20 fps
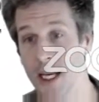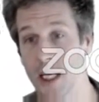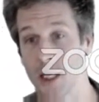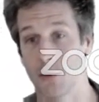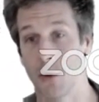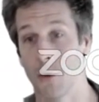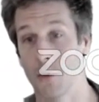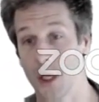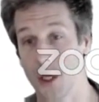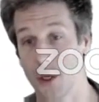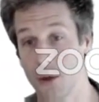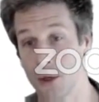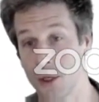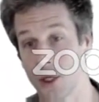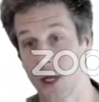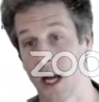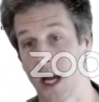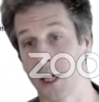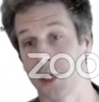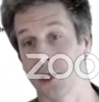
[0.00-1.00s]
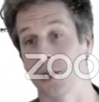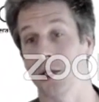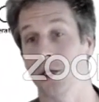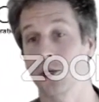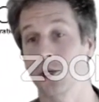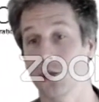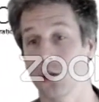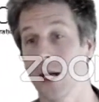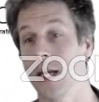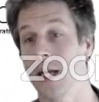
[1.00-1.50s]
is what we use to
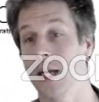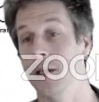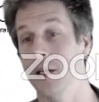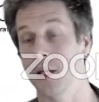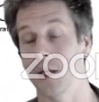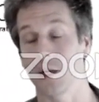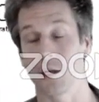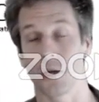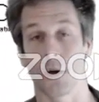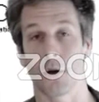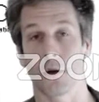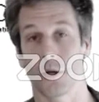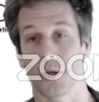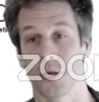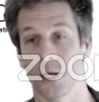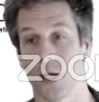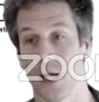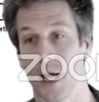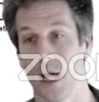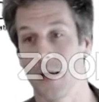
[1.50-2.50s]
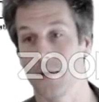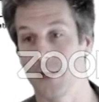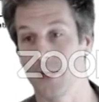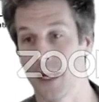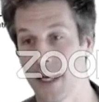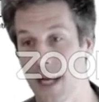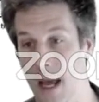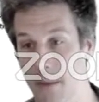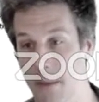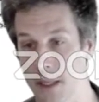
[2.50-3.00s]
actually train the encoder and the
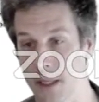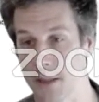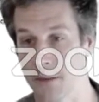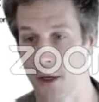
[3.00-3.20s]
dynamics